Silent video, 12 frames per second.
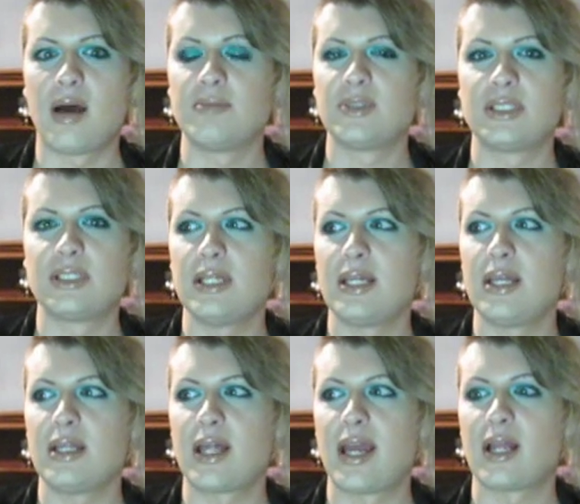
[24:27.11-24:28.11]
I'm just
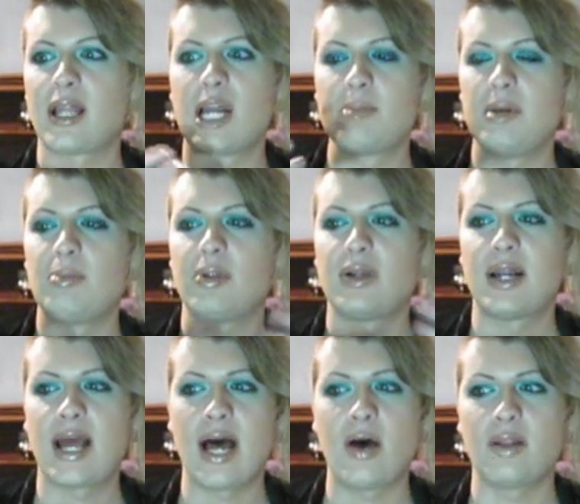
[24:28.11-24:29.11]
thinking like a lot of people are not
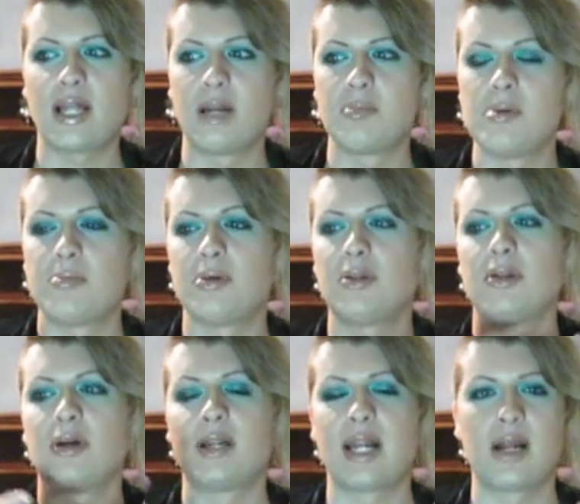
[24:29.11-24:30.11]
out, a lot of people
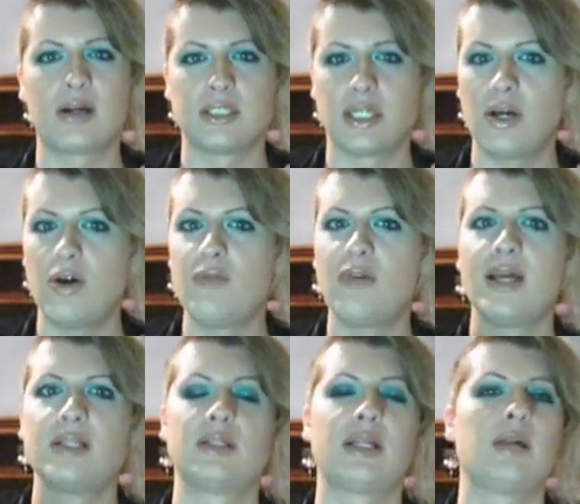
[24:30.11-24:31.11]
are not out because of
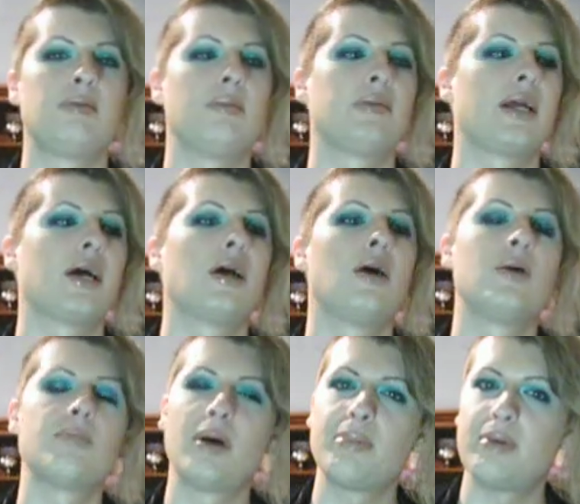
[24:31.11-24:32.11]
COVID, so a lot of people are not
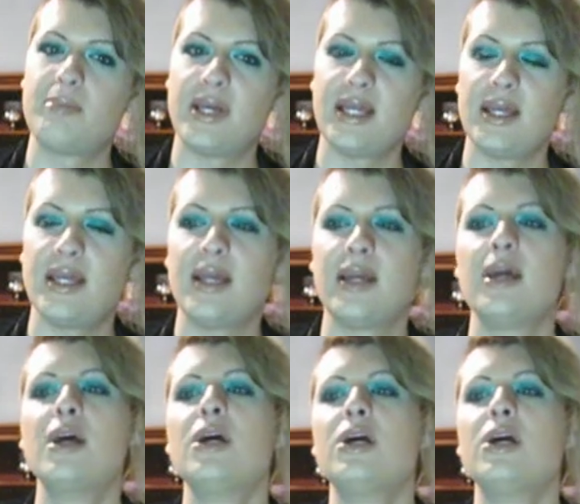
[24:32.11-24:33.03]
going pumpkin picking,